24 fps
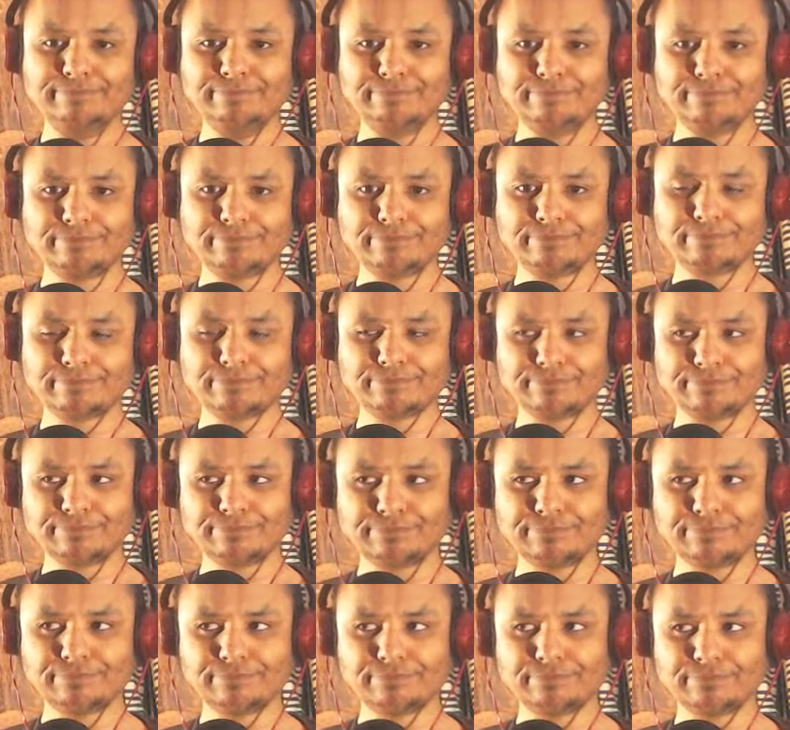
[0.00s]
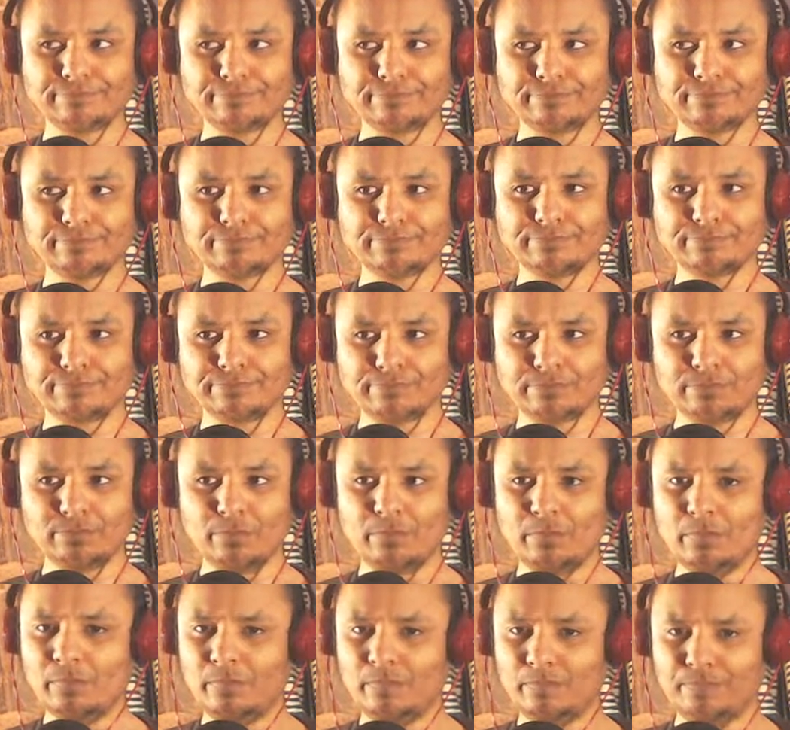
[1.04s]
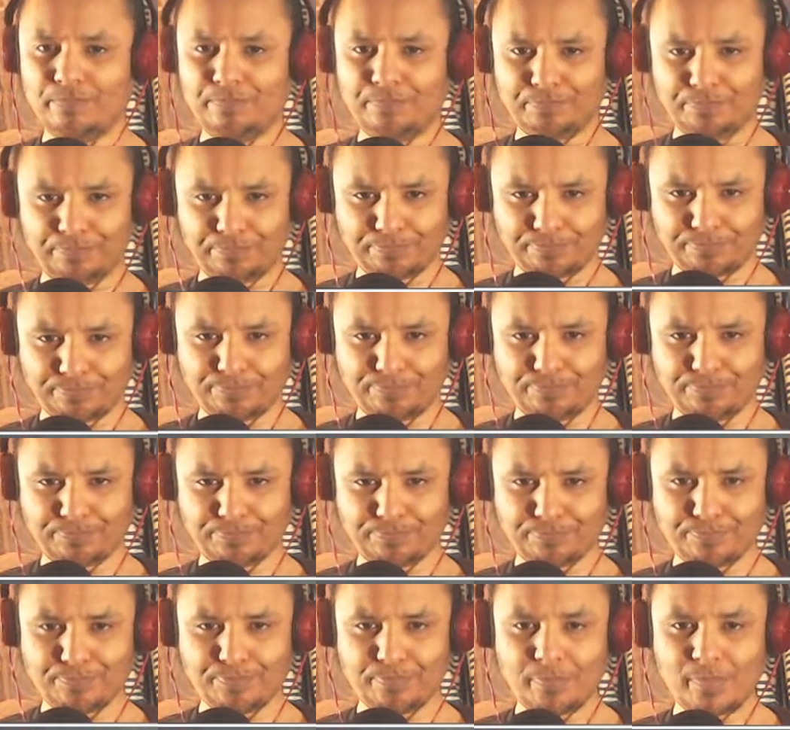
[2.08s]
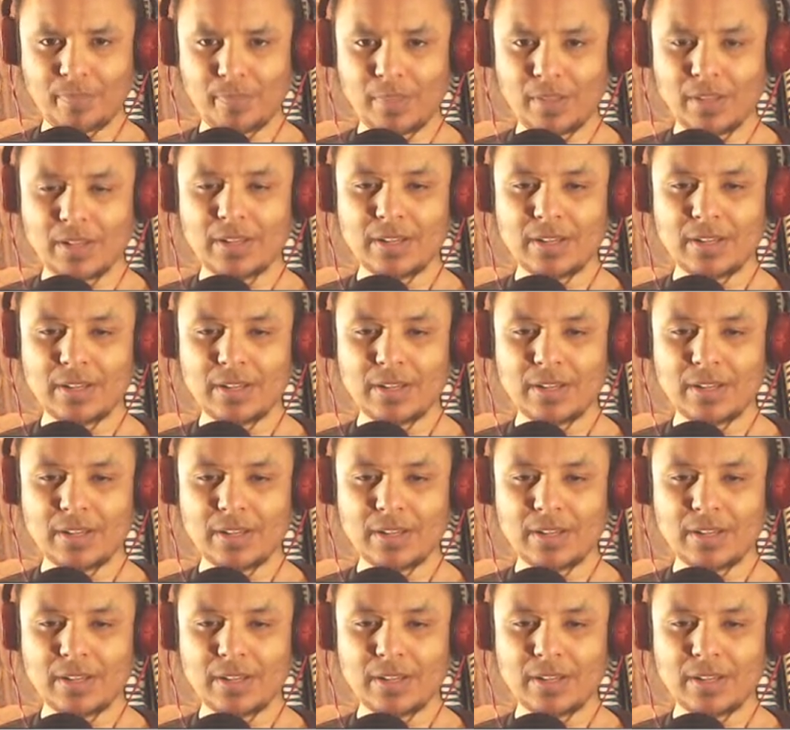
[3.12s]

Nobody speaks.